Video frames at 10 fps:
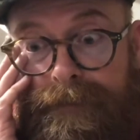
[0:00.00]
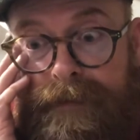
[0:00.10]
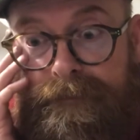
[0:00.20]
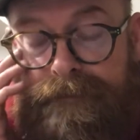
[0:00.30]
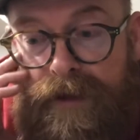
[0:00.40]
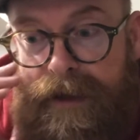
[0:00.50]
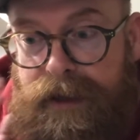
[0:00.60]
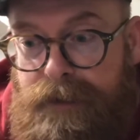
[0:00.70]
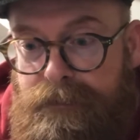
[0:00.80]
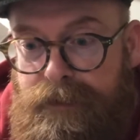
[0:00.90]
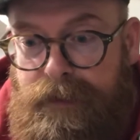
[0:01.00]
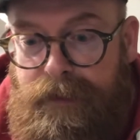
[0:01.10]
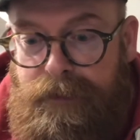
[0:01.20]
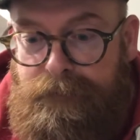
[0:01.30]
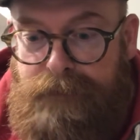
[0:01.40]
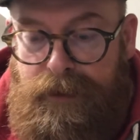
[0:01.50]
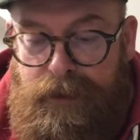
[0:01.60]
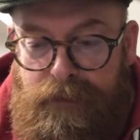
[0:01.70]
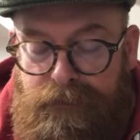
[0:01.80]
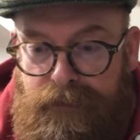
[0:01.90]
Filing, you
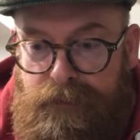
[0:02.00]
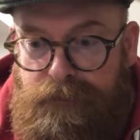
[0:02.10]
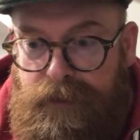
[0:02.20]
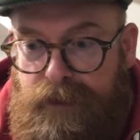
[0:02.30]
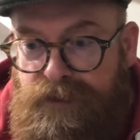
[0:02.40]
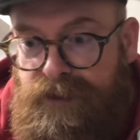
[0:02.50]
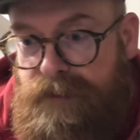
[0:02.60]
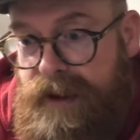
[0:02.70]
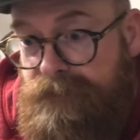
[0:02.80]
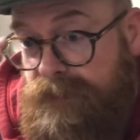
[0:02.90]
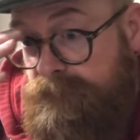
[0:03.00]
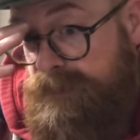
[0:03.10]
know, if you go too heavy with